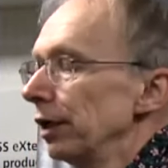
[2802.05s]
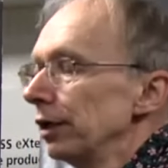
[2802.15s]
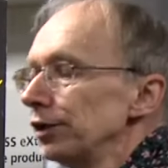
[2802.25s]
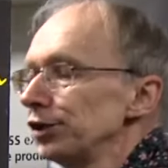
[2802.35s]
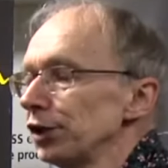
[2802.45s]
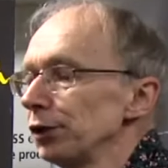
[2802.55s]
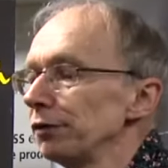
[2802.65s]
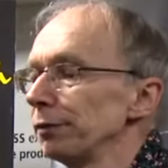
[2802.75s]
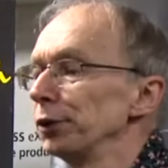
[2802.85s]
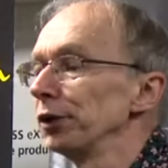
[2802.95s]
So if
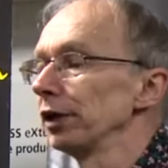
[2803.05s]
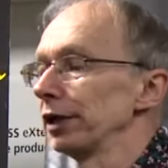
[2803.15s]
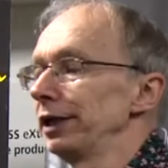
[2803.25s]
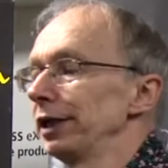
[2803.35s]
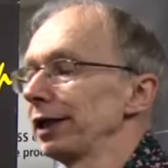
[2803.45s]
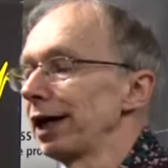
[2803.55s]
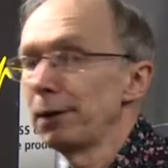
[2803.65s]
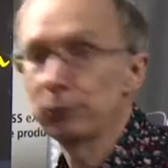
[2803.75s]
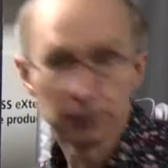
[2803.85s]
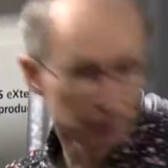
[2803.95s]
I put the card in the camera,